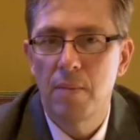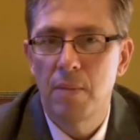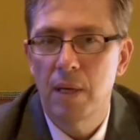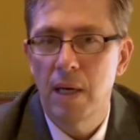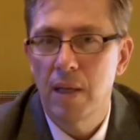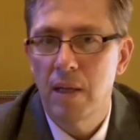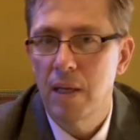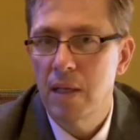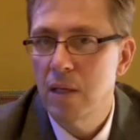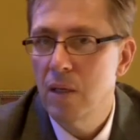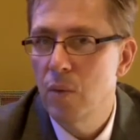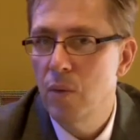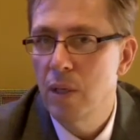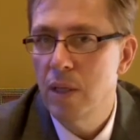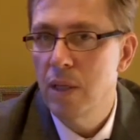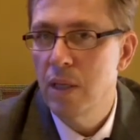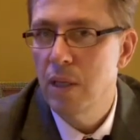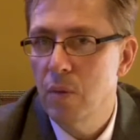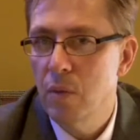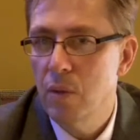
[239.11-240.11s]
But I think the
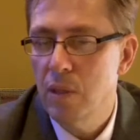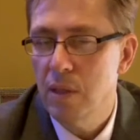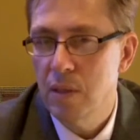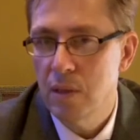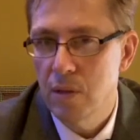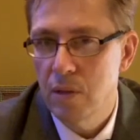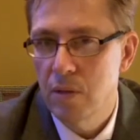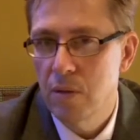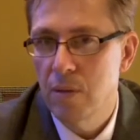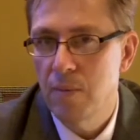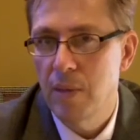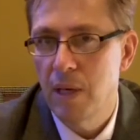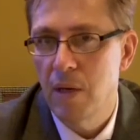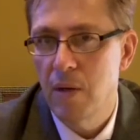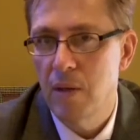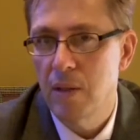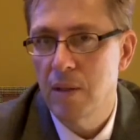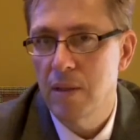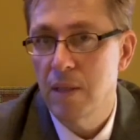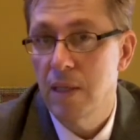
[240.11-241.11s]
one we're concerned
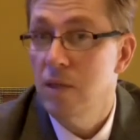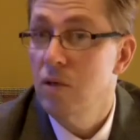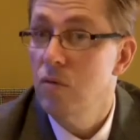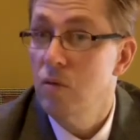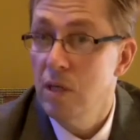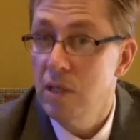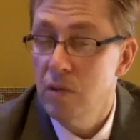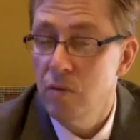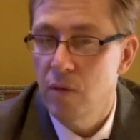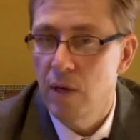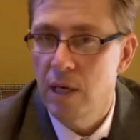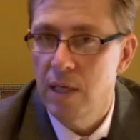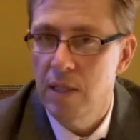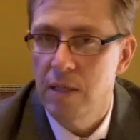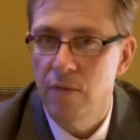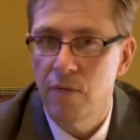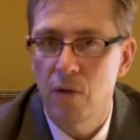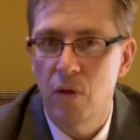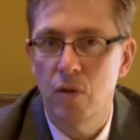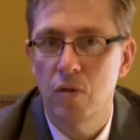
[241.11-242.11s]
about is interest rates.
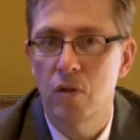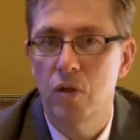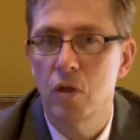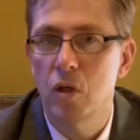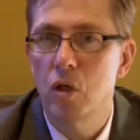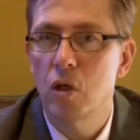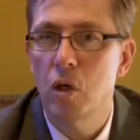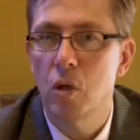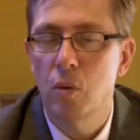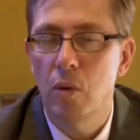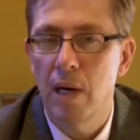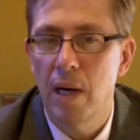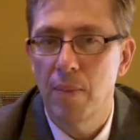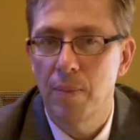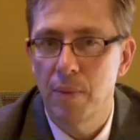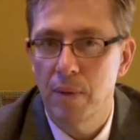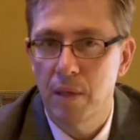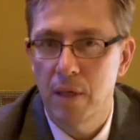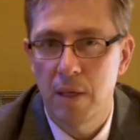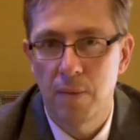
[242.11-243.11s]
If those do go
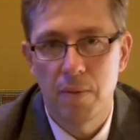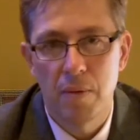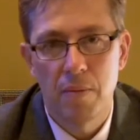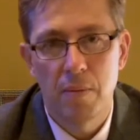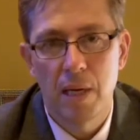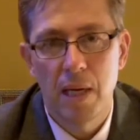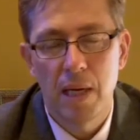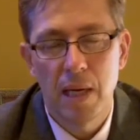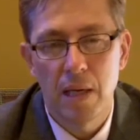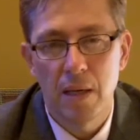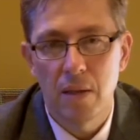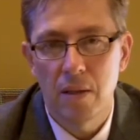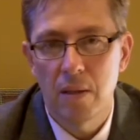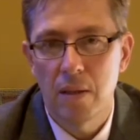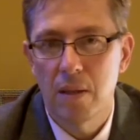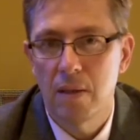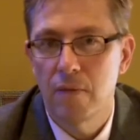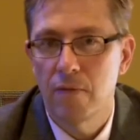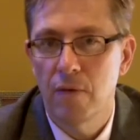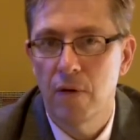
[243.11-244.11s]
up, and keep in mind,
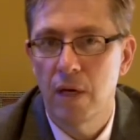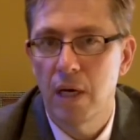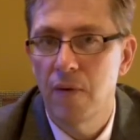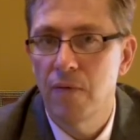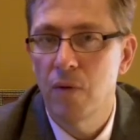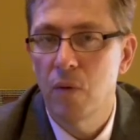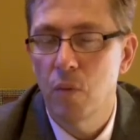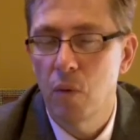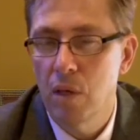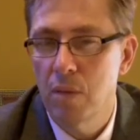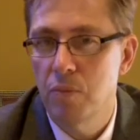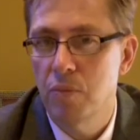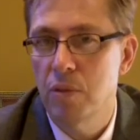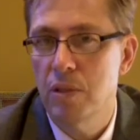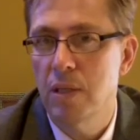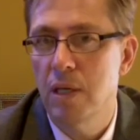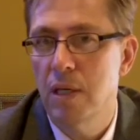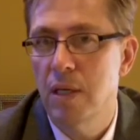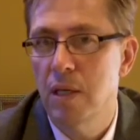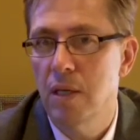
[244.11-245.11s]
for every
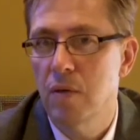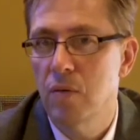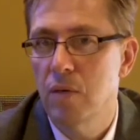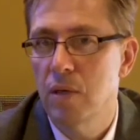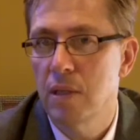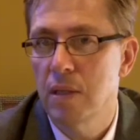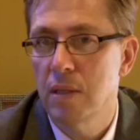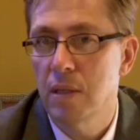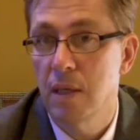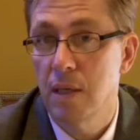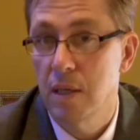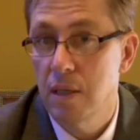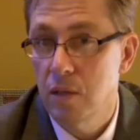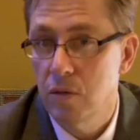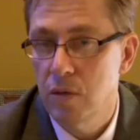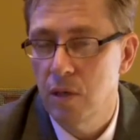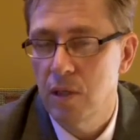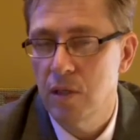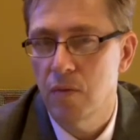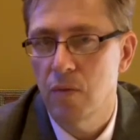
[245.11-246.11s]
1% increase in
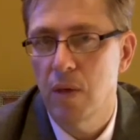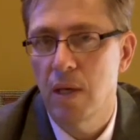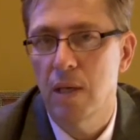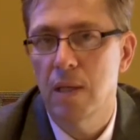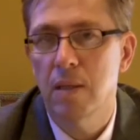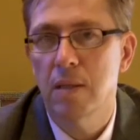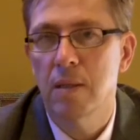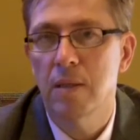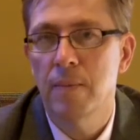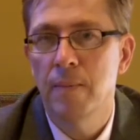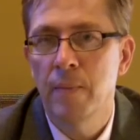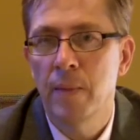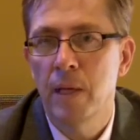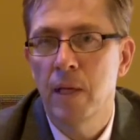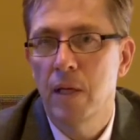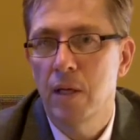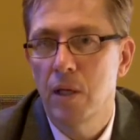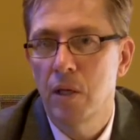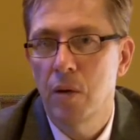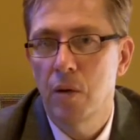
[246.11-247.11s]
interest rates,
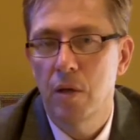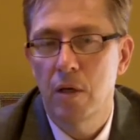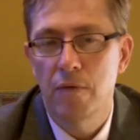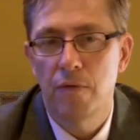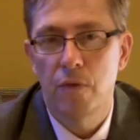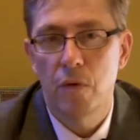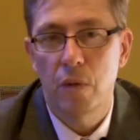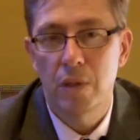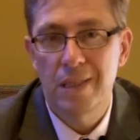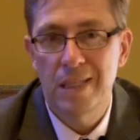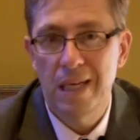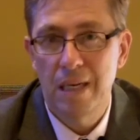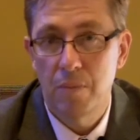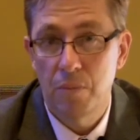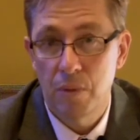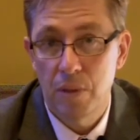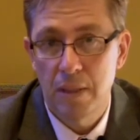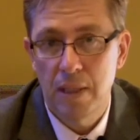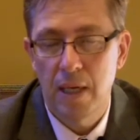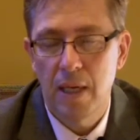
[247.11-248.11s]
you can afford
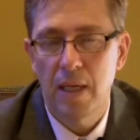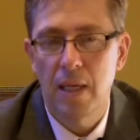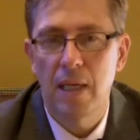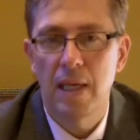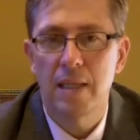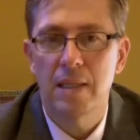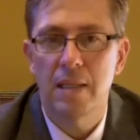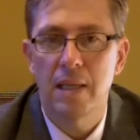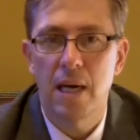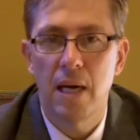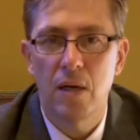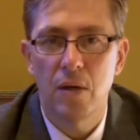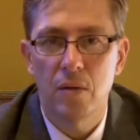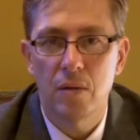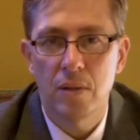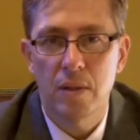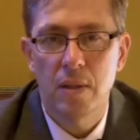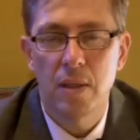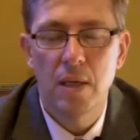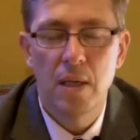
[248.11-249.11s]
10% less
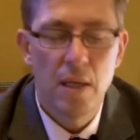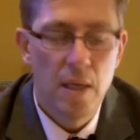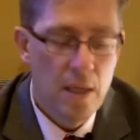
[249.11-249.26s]
house.